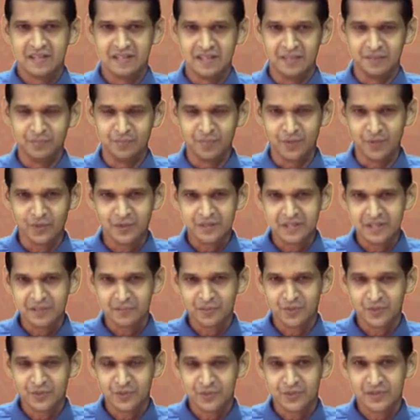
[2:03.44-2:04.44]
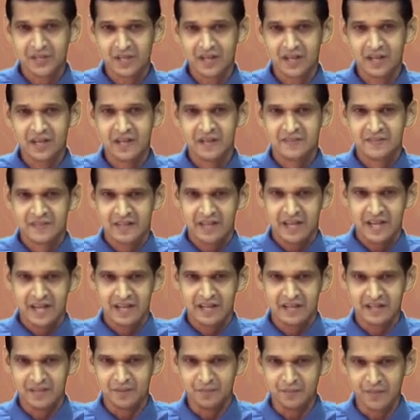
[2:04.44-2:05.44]
a Bodhi Puja,
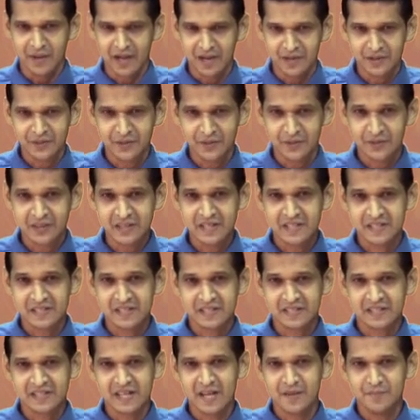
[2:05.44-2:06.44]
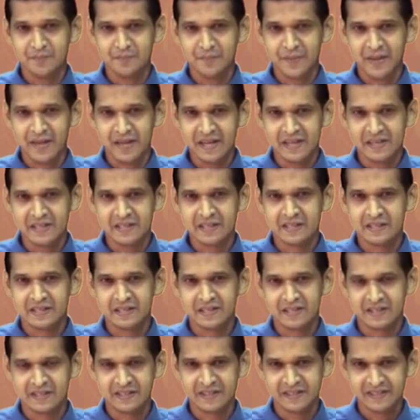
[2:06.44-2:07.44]
a blood donation campaign.
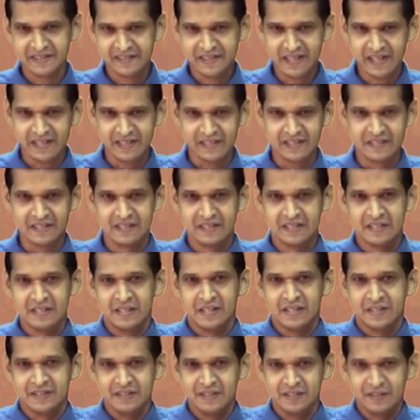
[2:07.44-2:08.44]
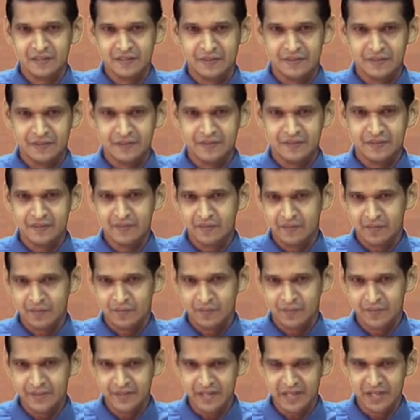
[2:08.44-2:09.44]
Then
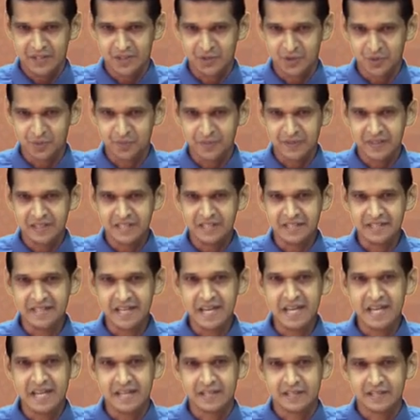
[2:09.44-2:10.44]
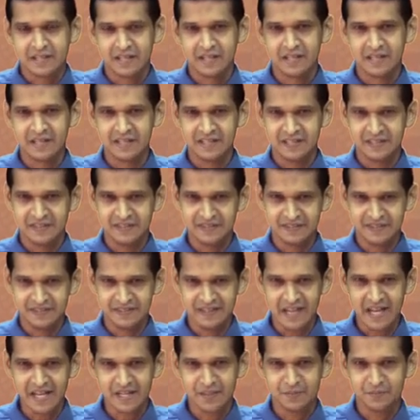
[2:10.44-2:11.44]
there should be a date.
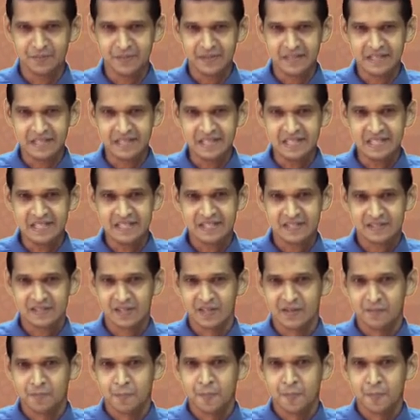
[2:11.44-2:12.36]
That means